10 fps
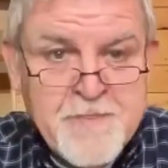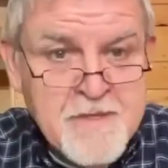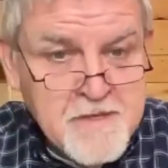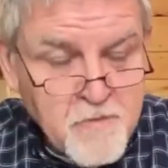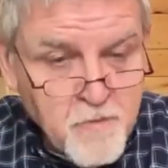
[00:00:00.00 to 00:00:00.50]

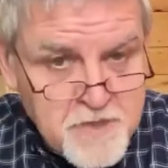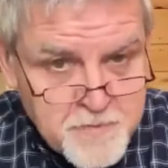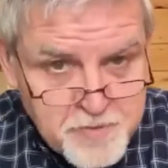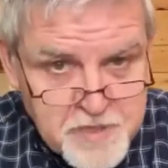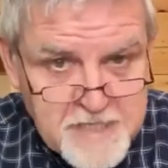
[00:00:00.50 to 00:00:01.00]
was
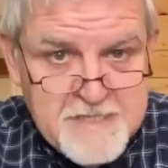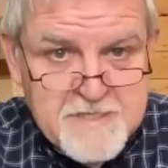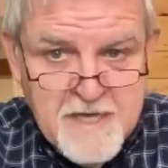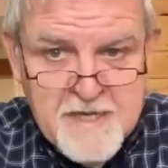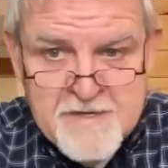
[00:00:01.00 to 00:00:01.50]

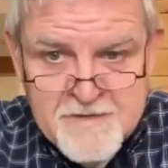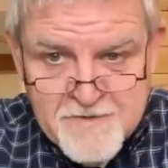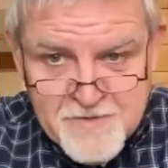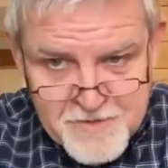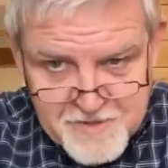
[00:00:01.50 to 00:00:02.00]
pleasing
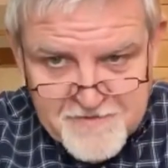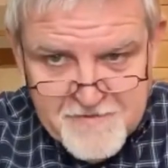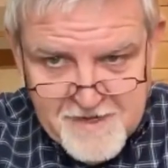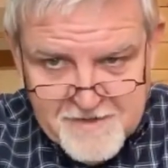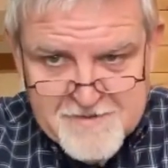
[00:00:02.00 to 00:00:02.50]
to the
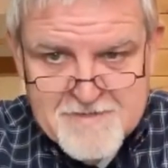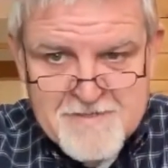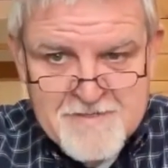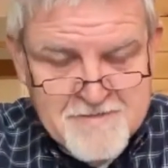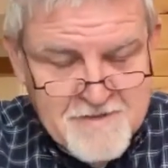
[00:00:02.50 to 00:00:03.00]
Father.
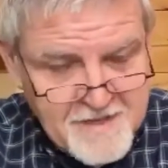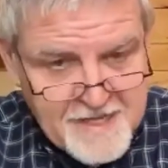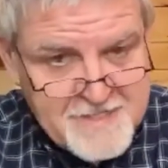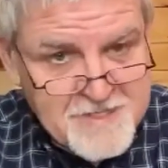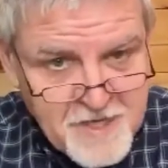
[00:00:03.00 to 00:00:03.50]
And
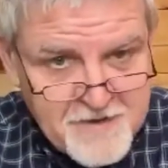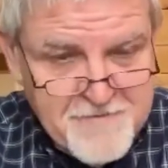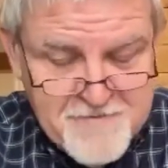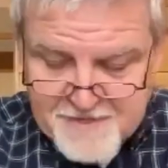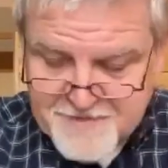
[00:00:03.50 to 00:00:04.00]
that's enough.
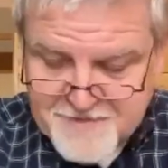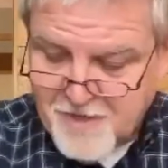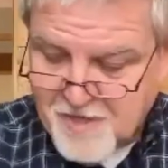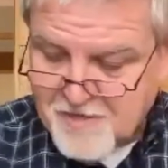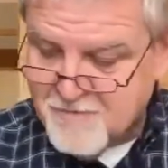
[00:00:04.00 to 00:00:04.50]
That's
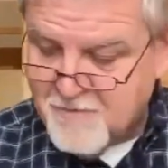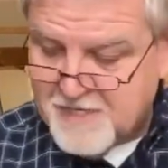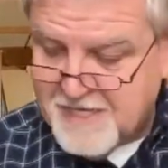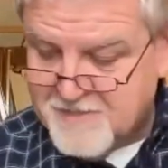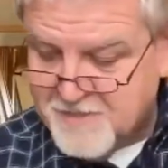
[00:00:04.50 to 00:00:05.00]
all we
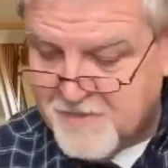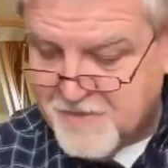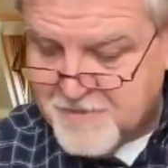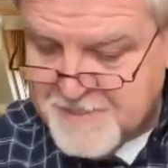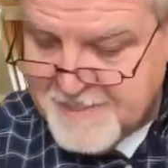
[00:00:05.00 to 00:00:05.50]
need to know.
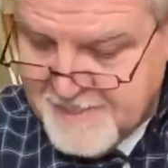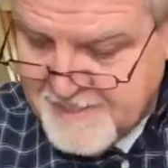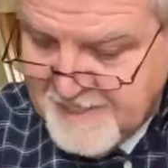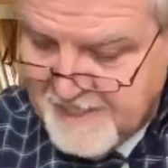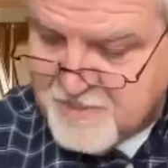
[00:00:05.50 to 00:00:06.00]

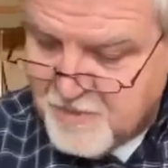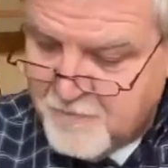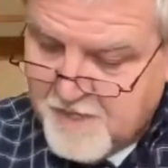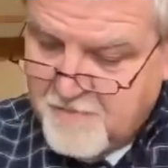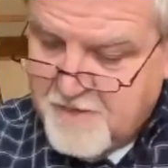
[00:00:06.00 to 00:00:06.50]
And so
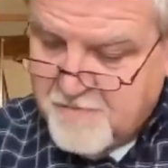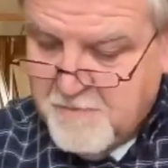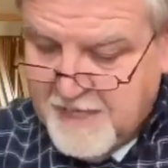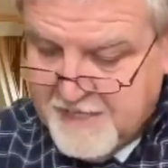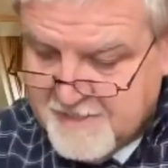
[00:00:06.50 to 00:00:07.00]
we're, we're
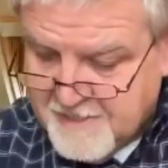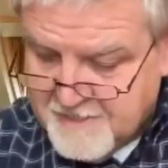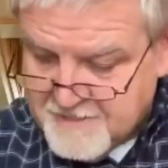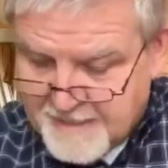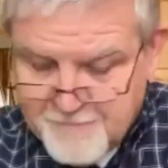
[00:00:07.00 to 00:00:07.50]
reminded in
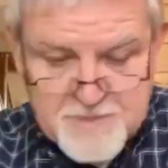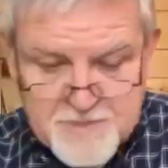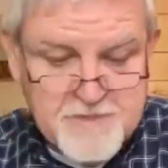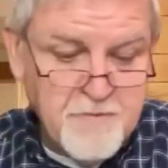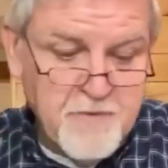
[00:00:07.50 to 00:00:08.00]
Samson
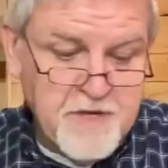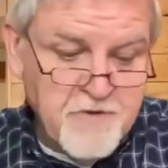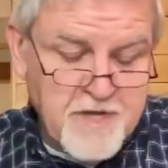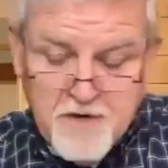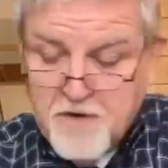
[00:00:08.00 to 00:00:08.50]
that we don't
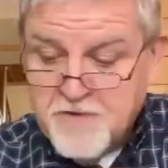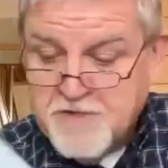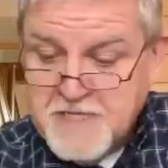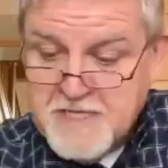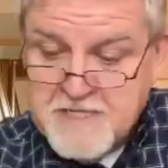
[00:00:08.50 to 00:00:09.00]
get all the
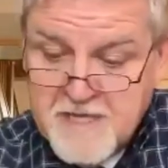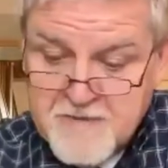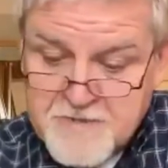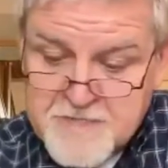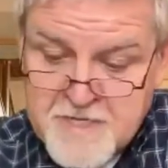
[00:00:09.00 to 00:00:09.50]

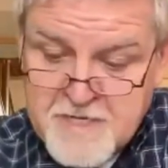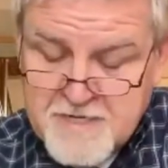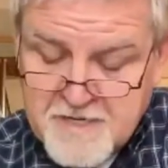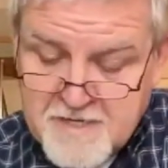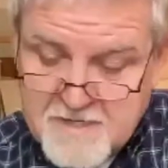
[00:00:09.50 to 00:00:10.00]
details.
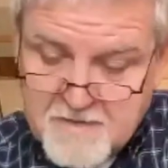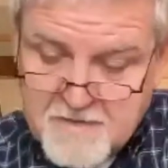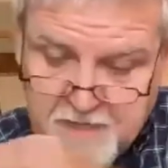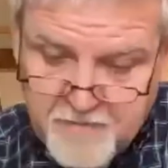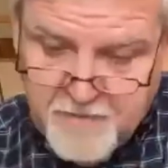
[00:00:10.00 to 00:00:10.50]
Uh, uh
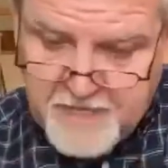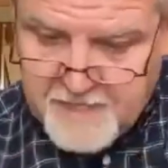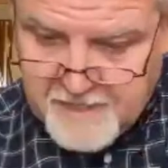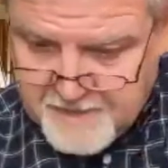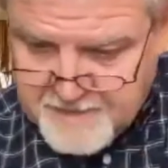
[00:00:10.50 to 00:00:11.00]
we, we get
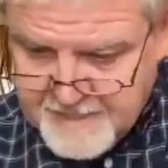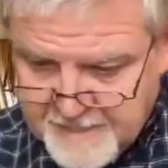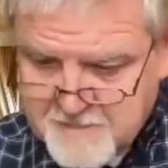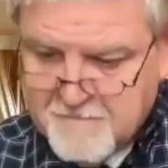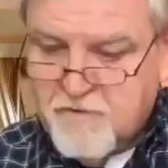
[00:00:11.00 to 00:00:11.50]
a sense
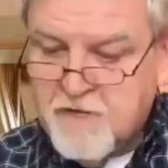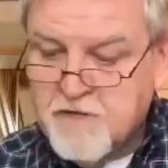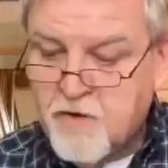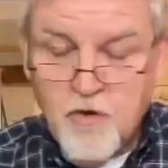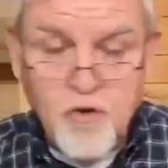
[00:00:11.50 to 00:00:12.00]
of what the
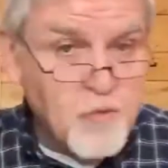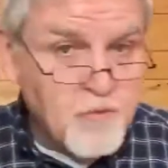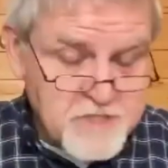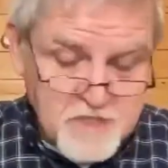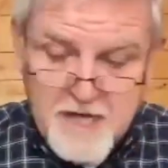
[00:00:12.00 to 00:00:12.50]
home
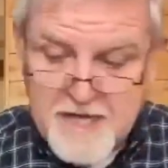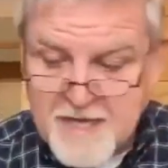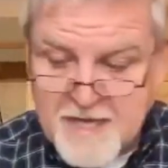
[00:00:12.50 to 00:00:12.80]
was like,